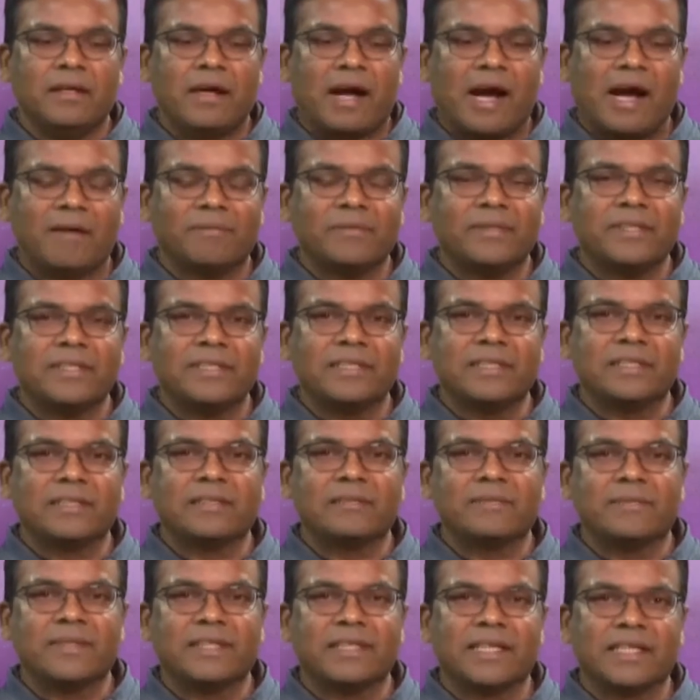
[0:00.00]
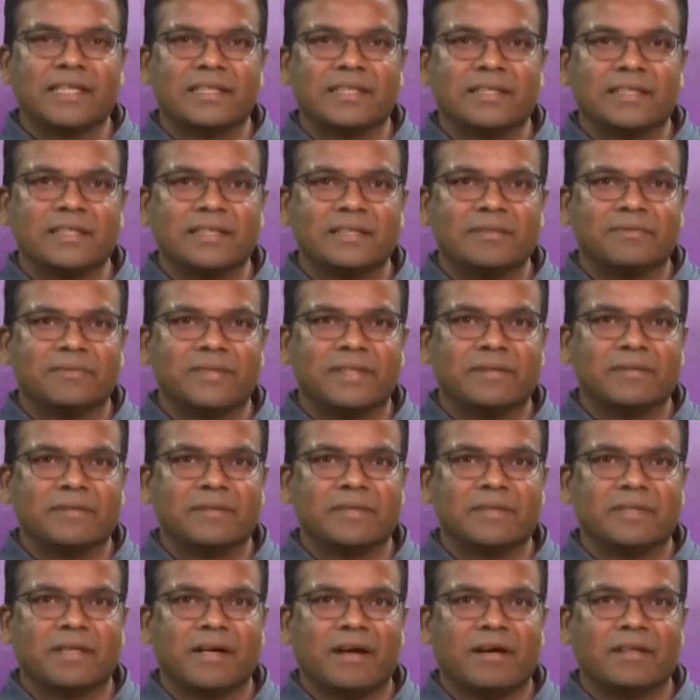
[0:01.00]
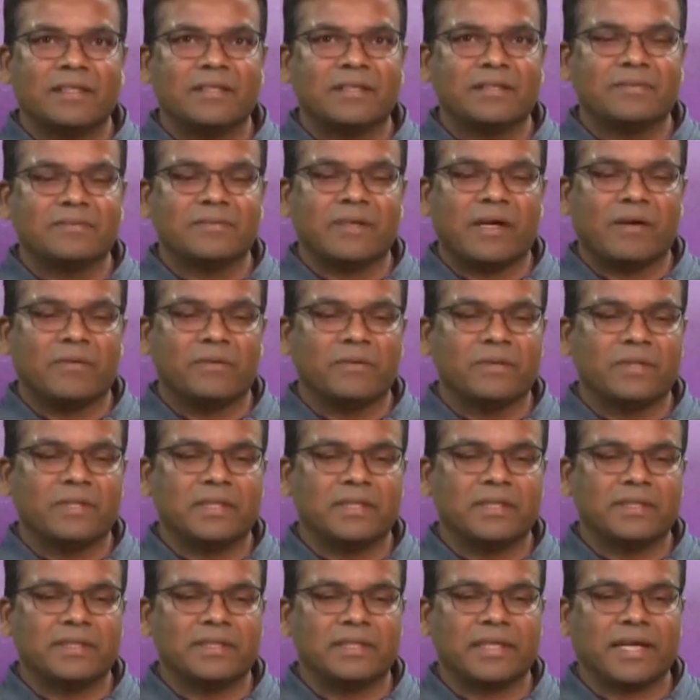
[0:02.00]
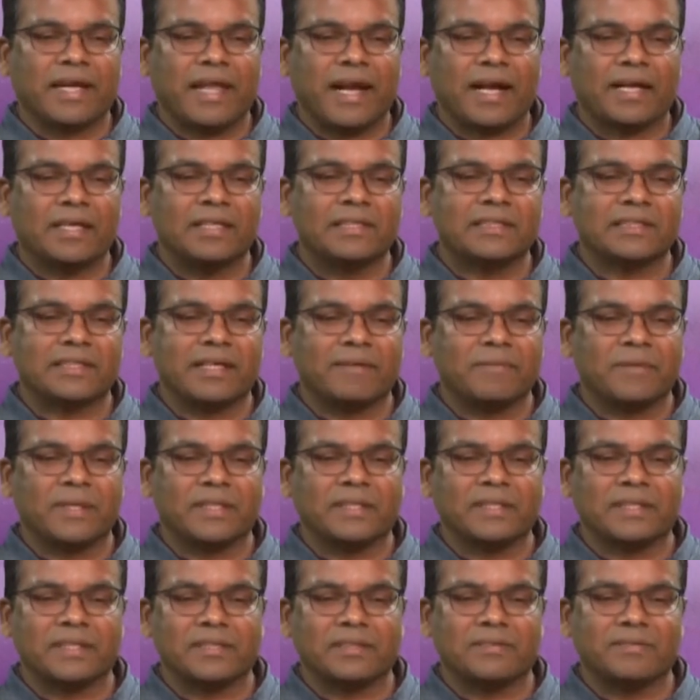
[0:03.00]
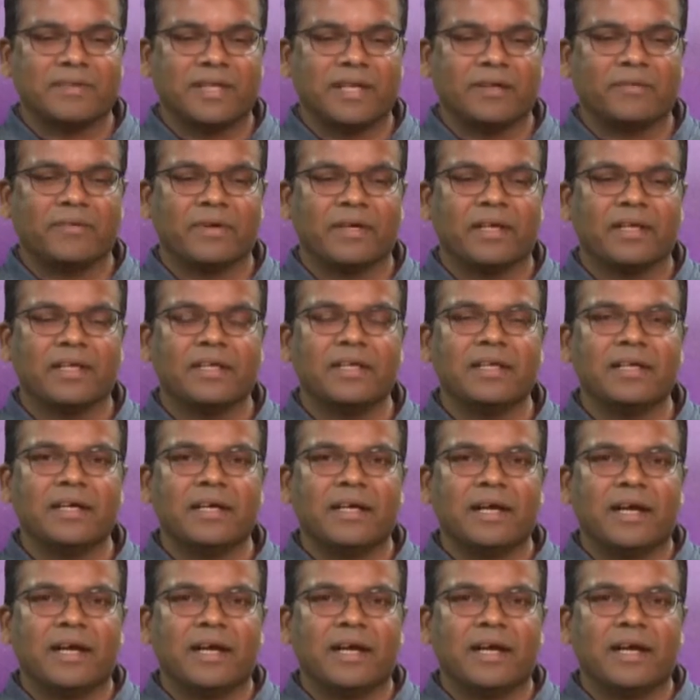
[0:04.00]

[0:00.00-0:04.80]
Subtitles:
After discovering X-rays, Rontgen found the characteristic of X-rays very quickly,